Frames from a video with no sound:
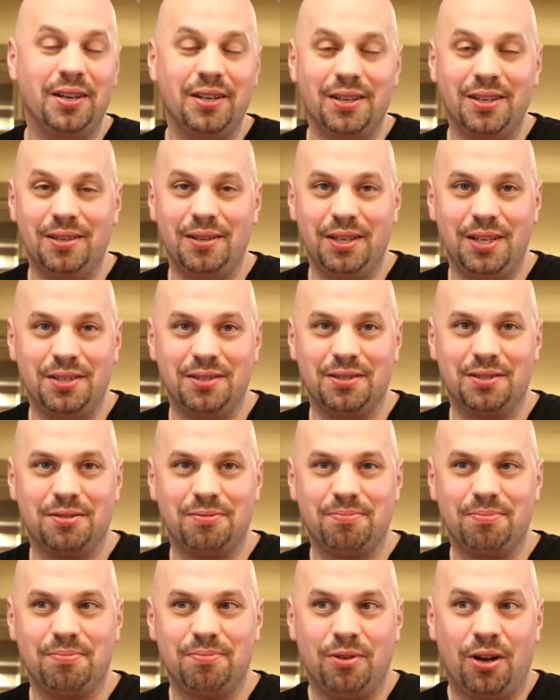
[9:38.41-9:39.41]
He's
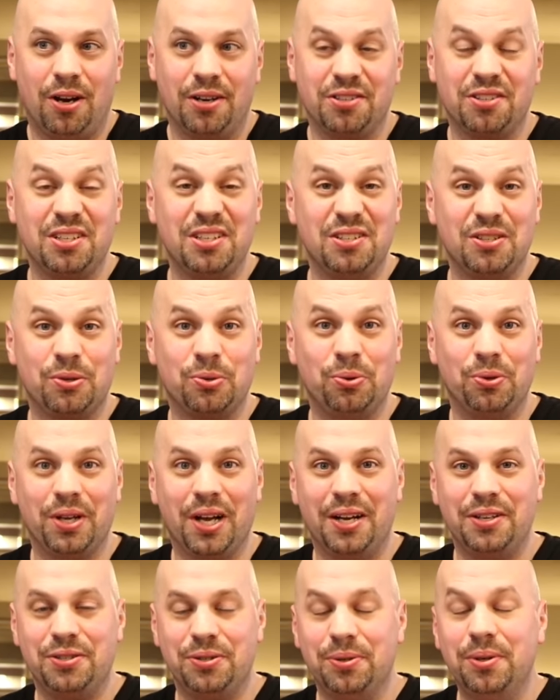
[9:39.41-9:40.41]
honestly, he's a cool
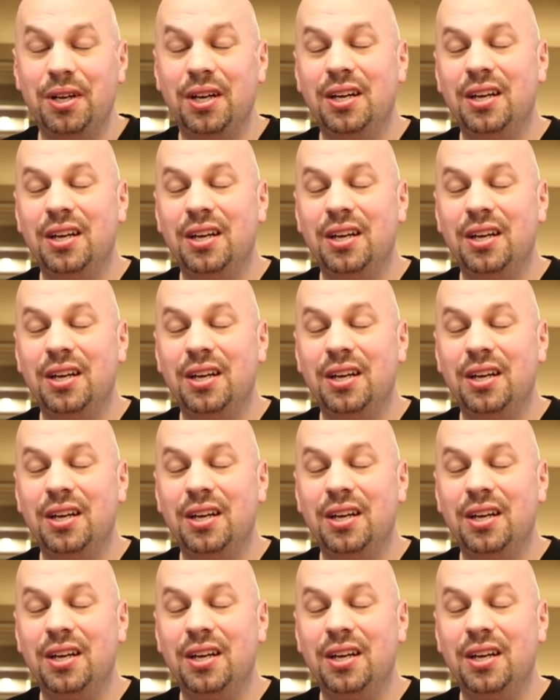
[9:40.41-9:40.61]
guy too,